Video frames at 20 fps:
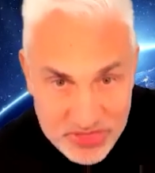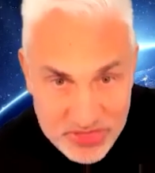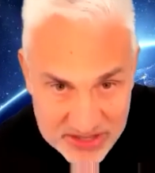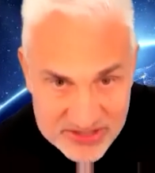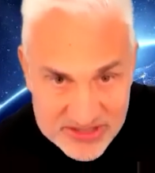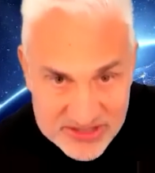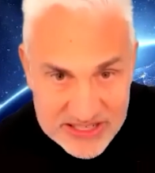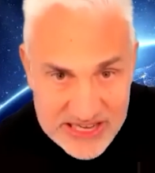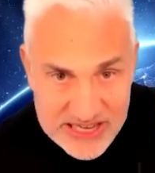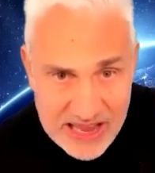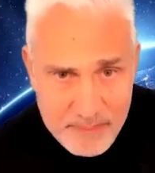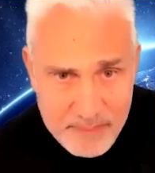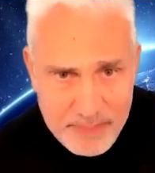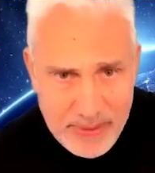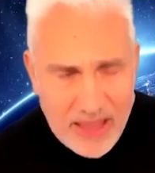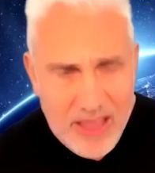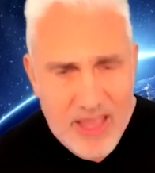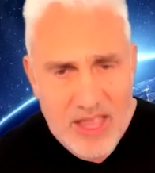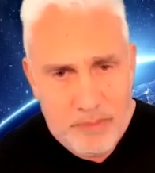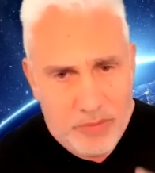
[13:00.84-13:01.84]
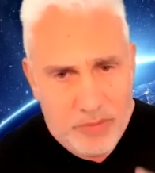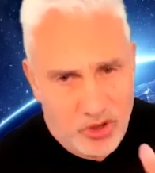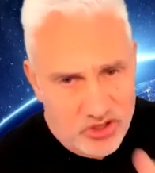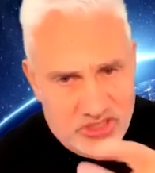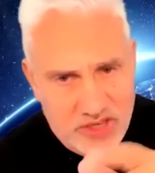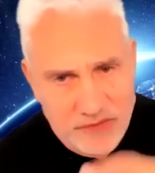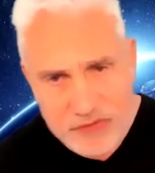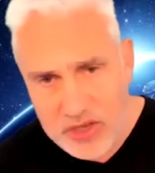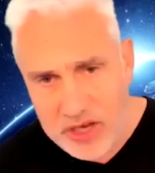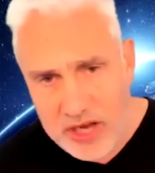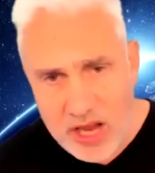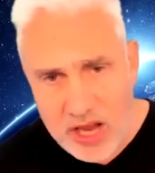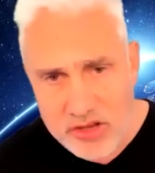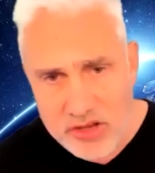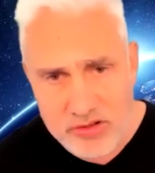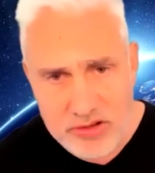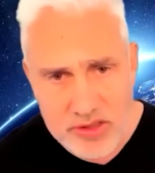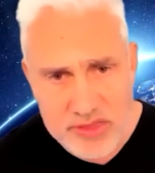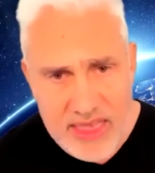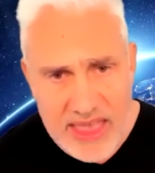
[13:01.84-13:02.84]
this number. Because if you don't
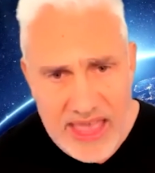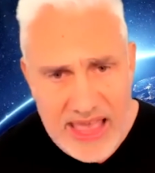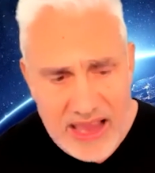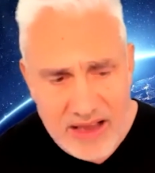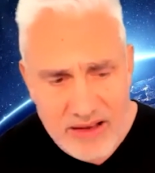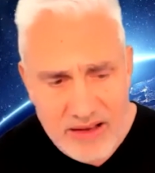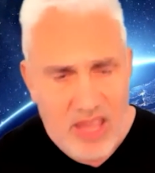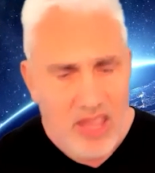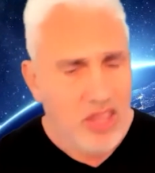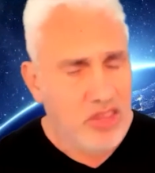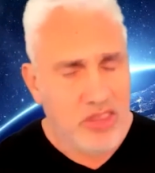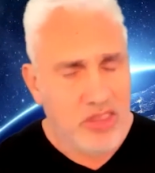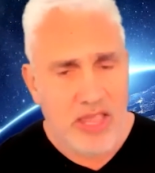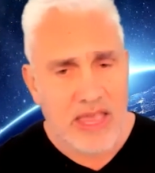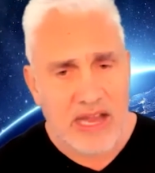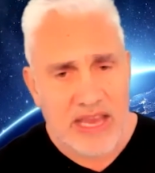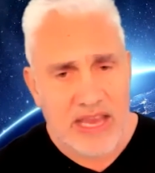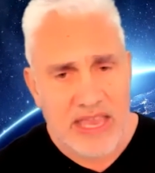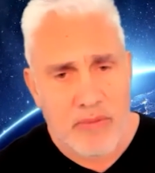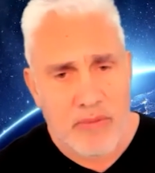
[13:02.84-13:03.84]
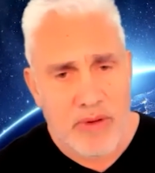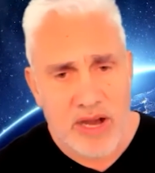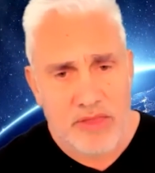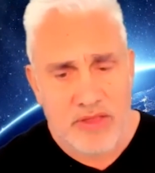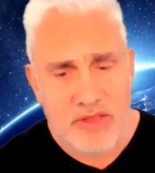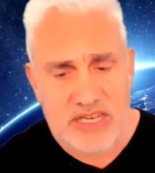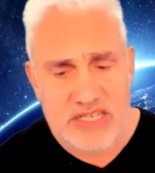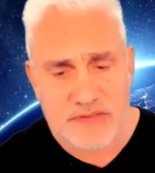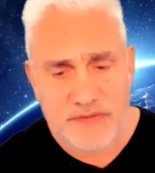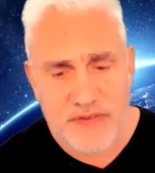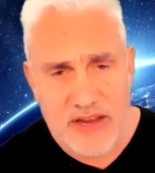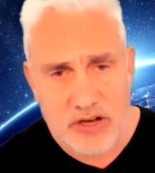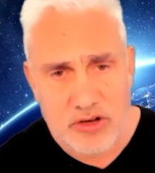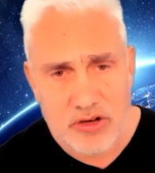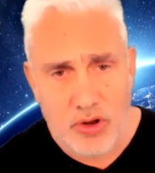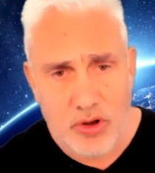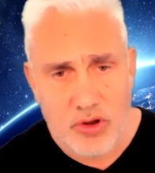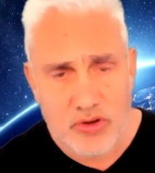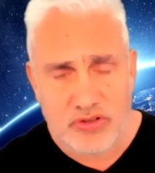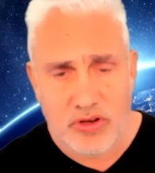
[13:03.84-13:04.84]
do that, you're going to get one of these
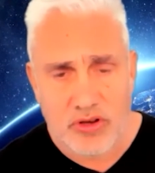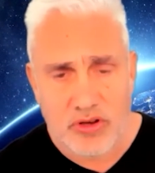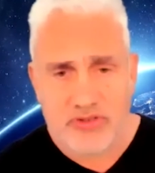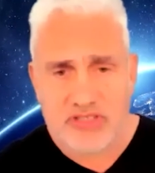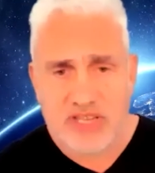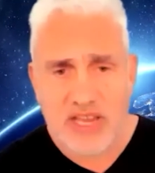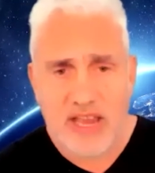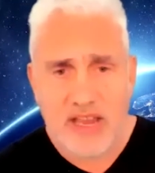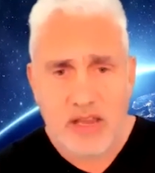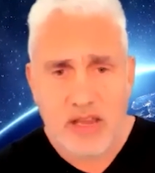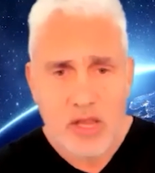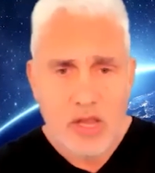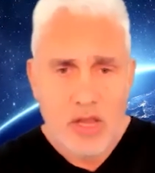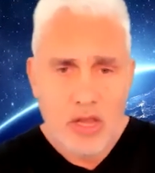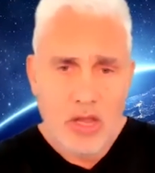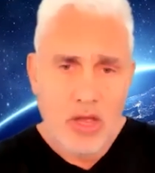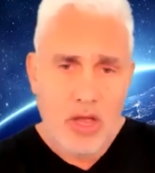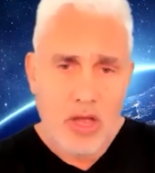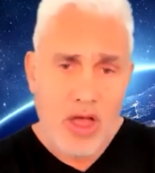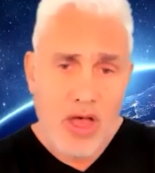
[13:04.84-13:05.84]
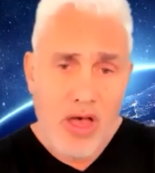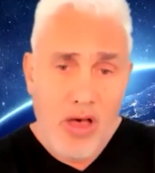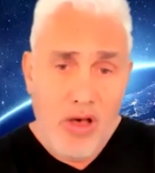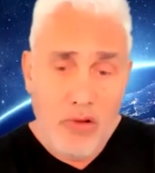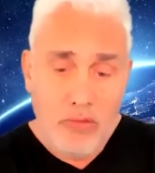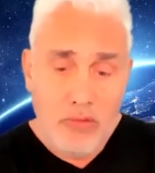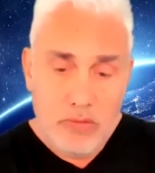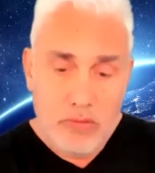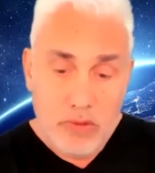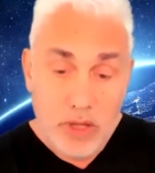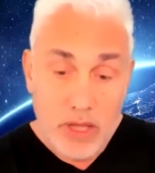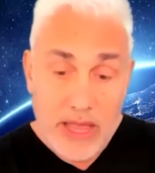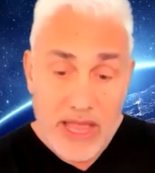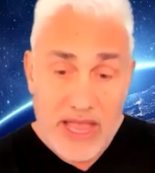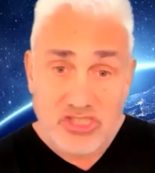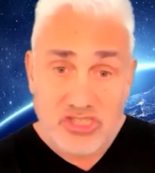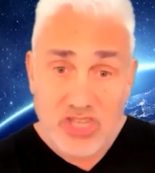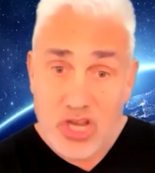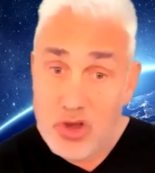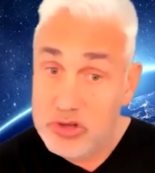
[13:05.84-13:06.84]
vendors. I'll say, oh,
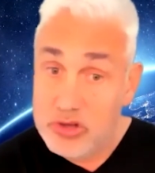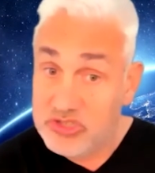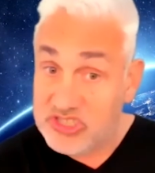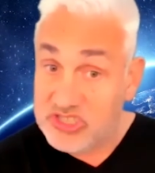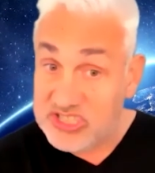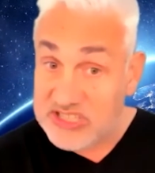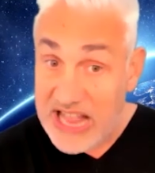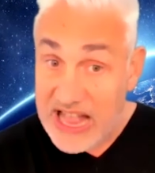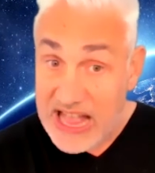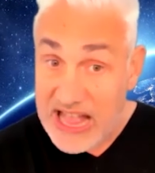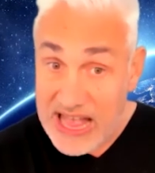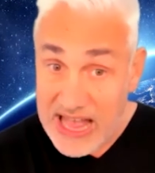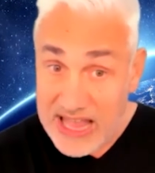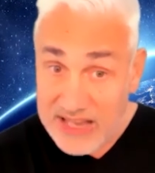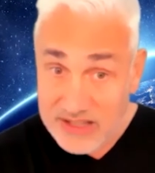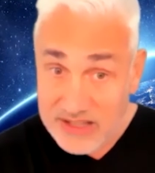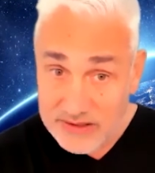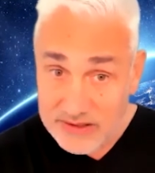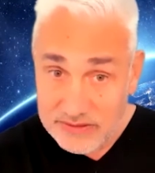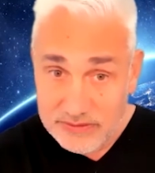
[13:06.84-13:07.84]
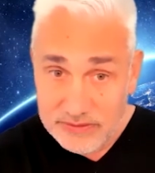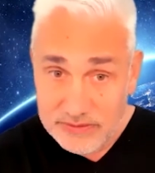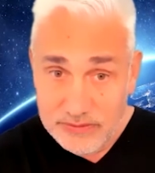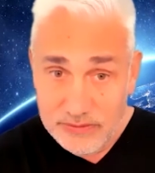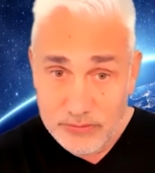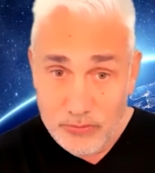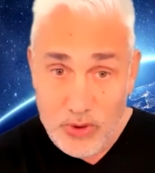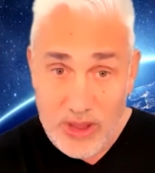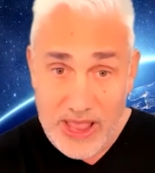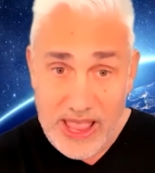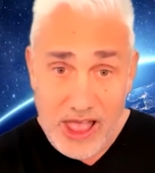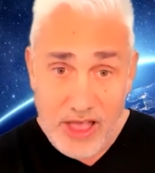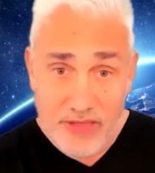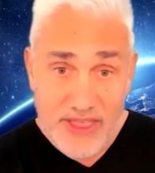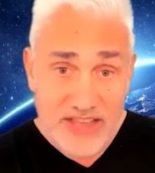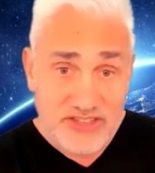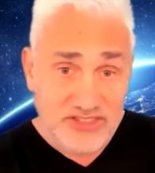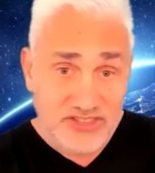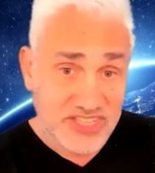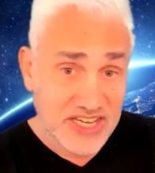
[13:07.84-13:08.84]
that's a good start. Wow,
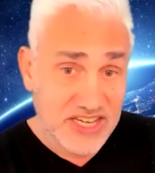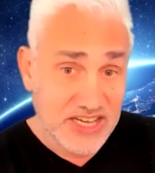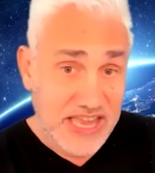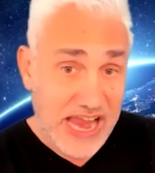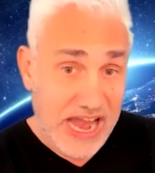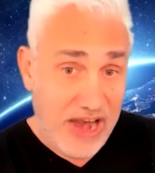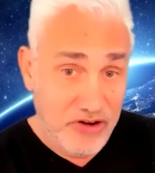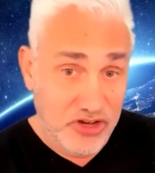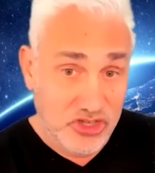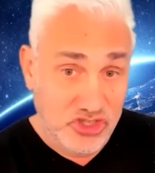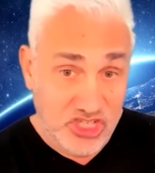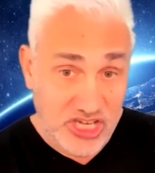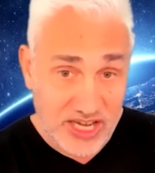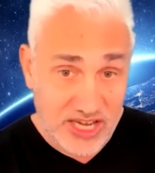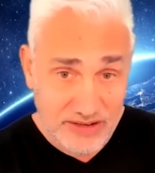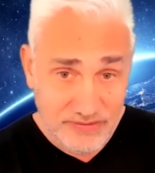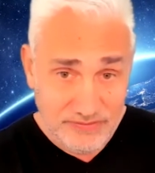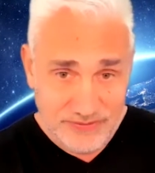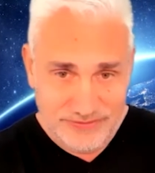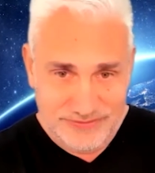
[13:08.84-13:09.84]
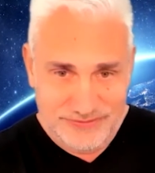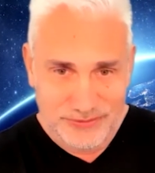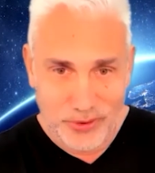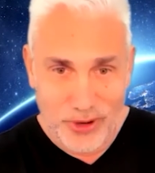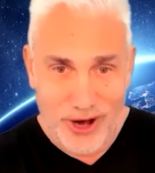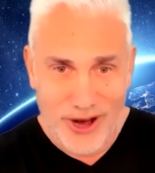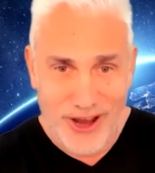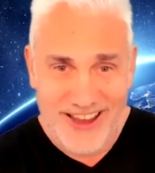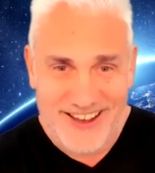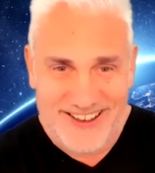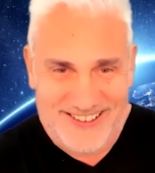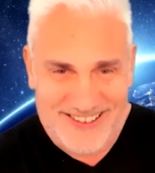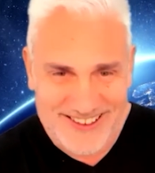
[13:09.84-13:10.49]
that's encouraging, right?